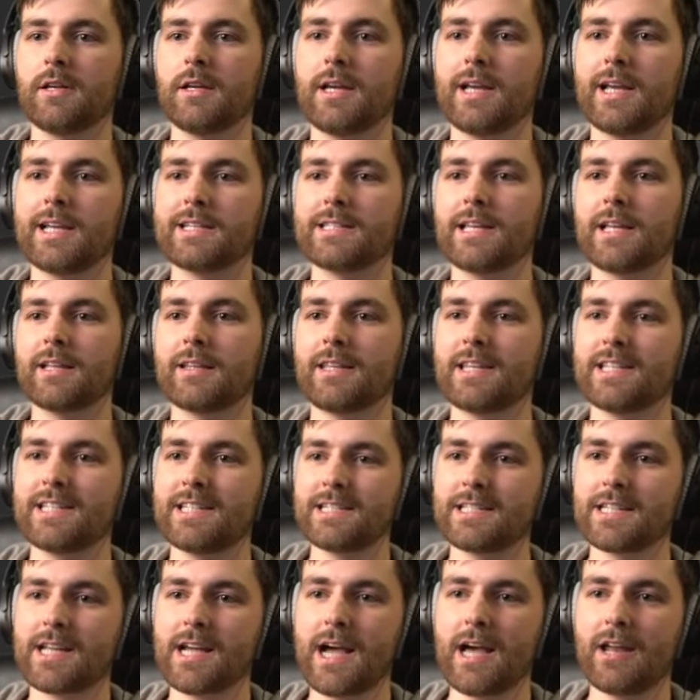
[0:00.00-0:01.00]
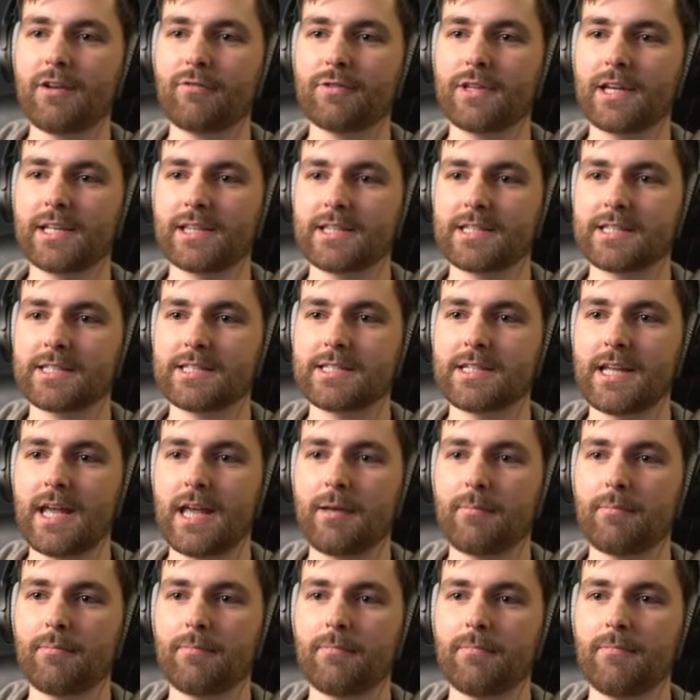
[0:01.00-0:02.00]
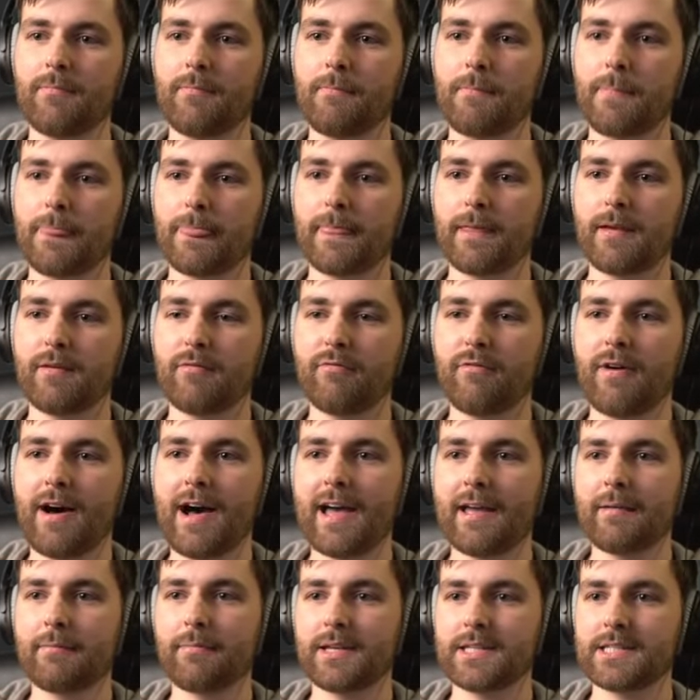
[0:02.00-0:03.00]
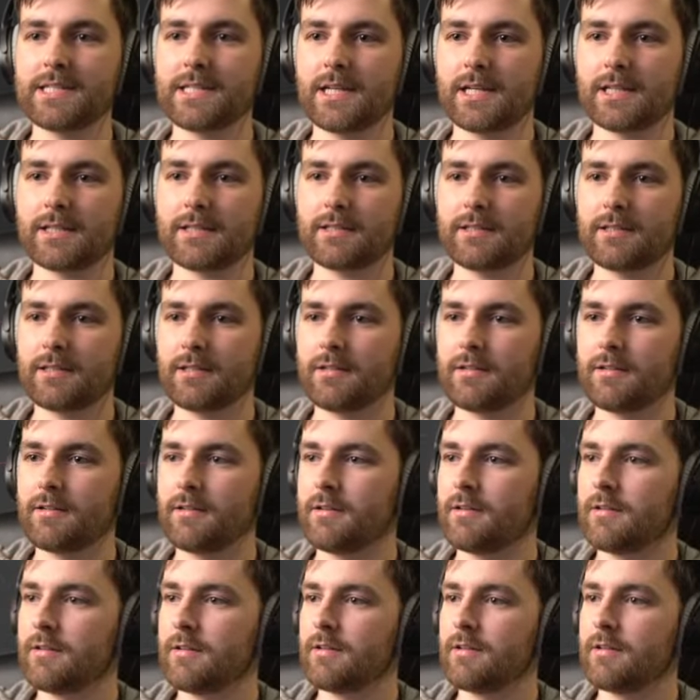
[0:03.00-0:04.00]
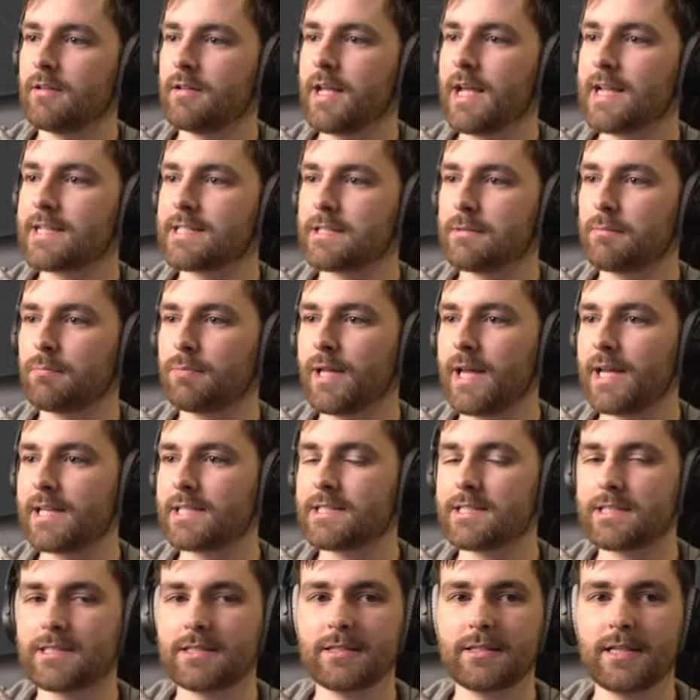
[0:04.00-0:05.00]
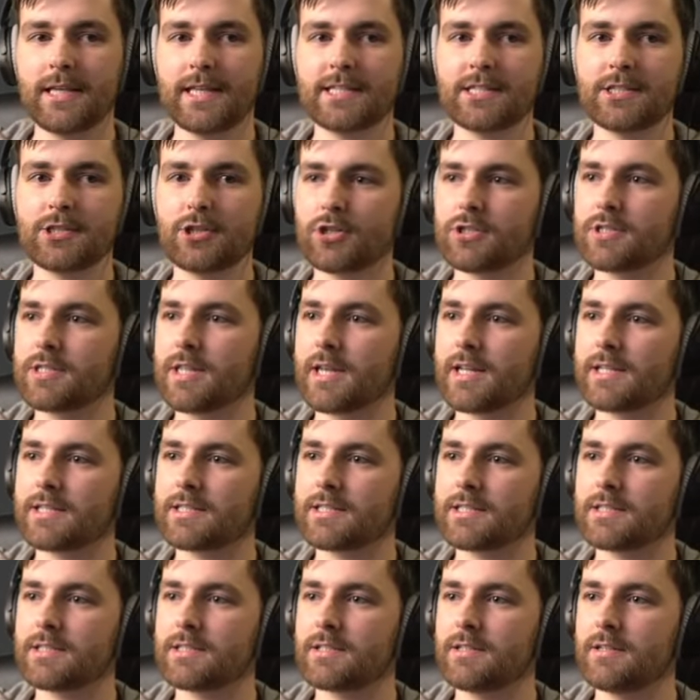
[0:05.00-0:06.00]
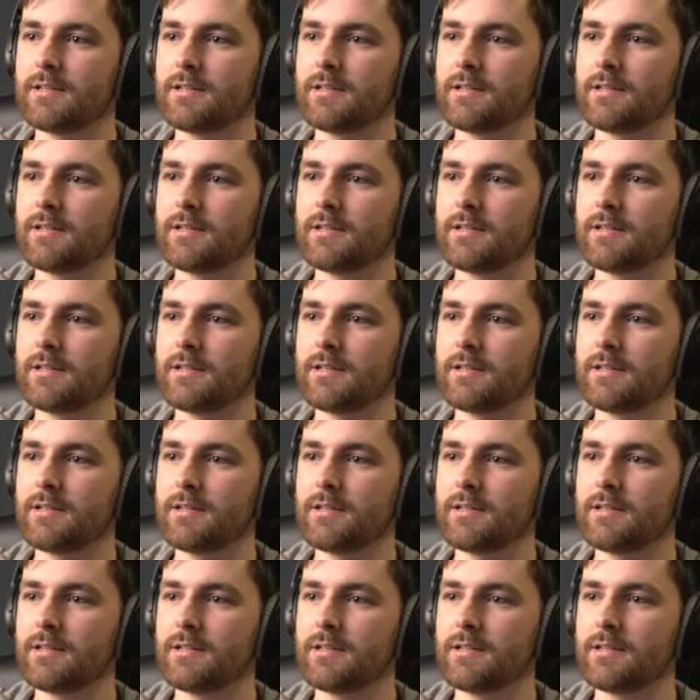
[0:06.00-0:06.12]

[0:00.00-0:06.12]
Is that this is kind of like the same vibe, isn't it? As the plants. It's just that it's